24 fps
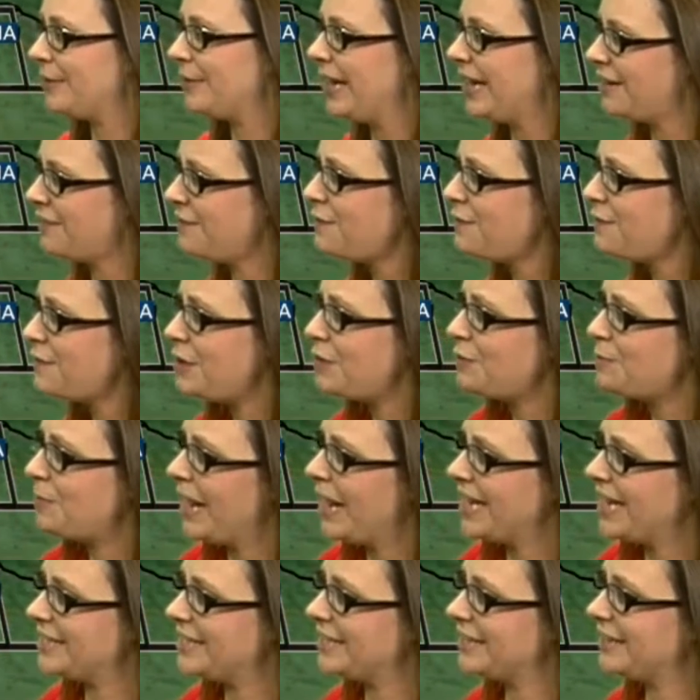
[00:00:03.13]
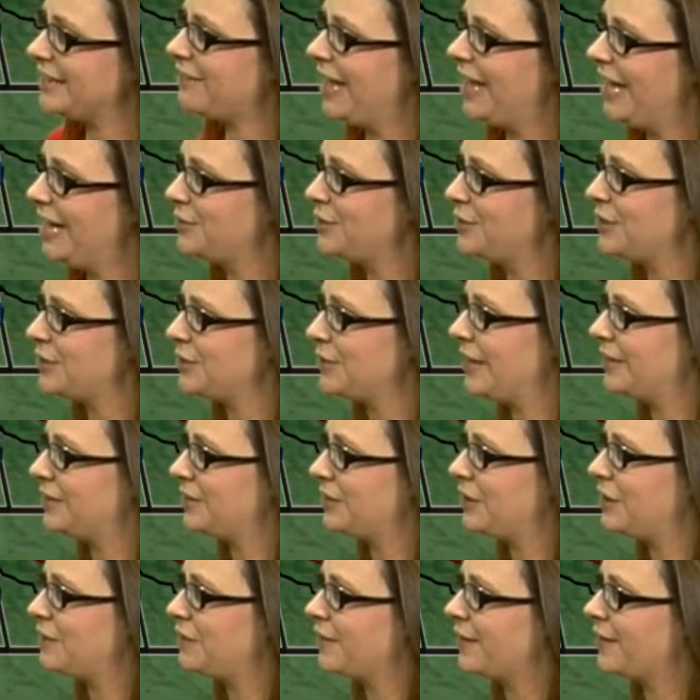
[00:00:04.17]
We had a few passing clouds throughout
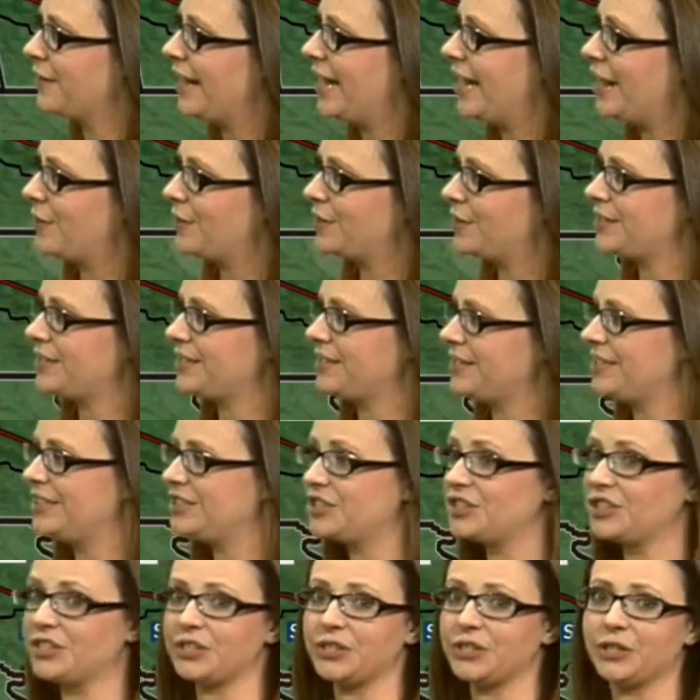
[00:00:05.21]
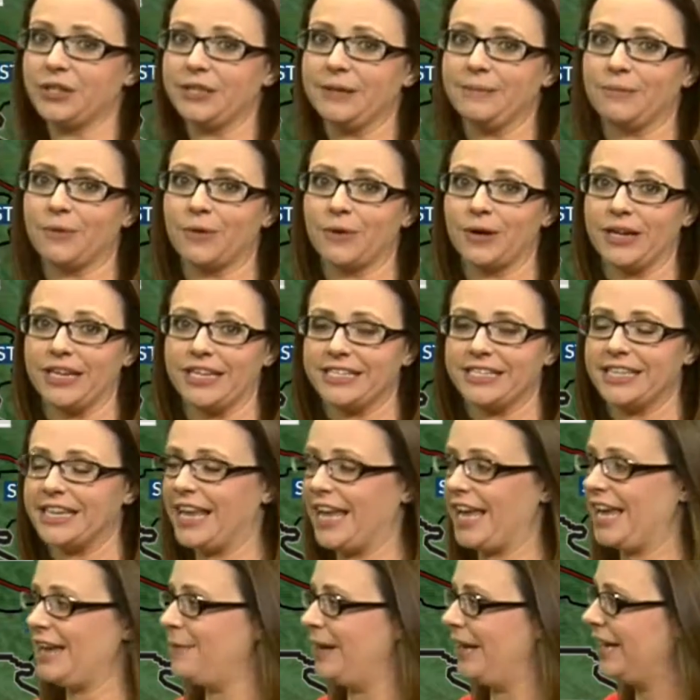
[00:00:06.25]
the overnight hours and into the early morning
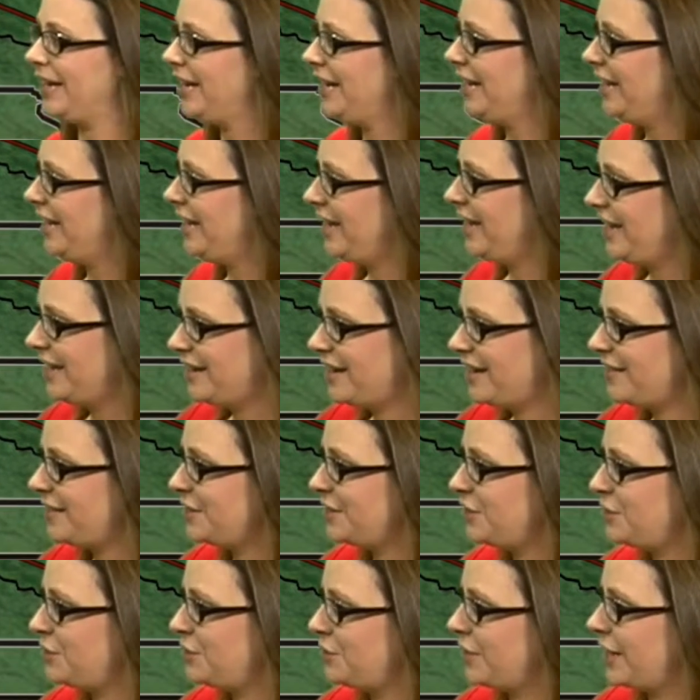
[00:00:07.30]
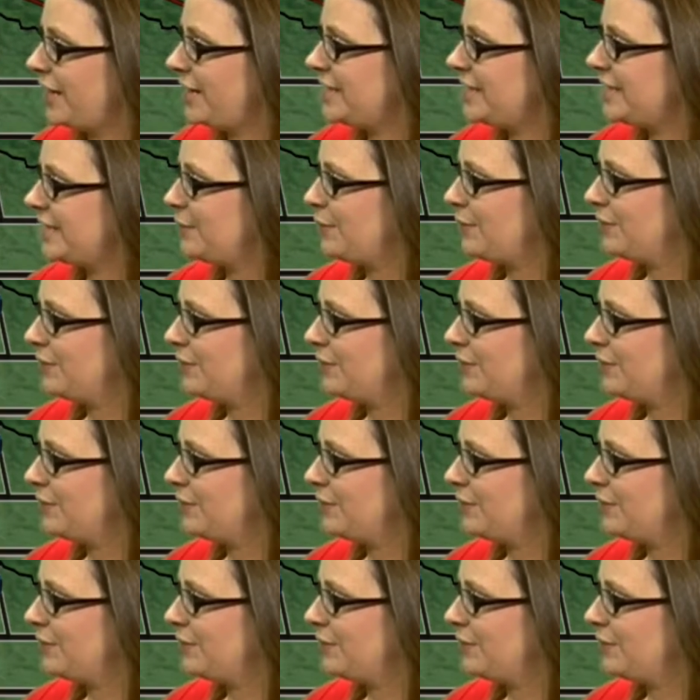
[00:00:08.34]
today, but nothing too crazy.